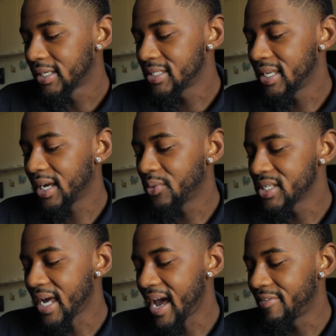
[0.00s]
this nigga
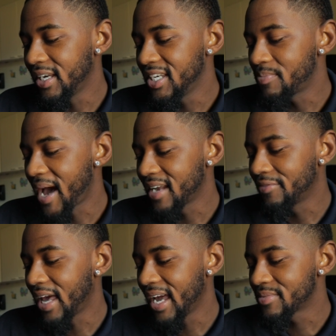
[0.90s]
wasn't having these bad
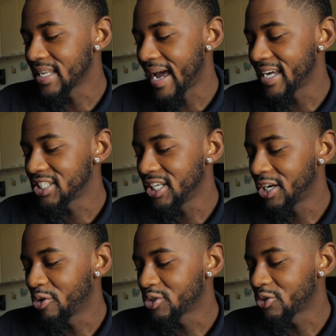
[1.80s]
of games last
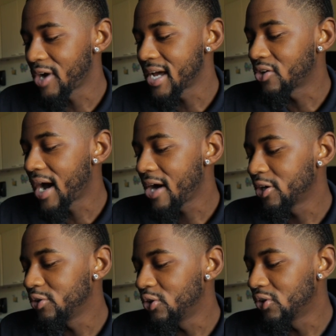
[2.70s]
year on Toronto. How
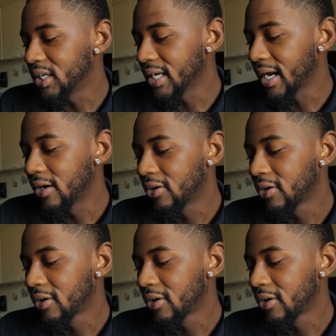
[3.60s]
are you doing it now?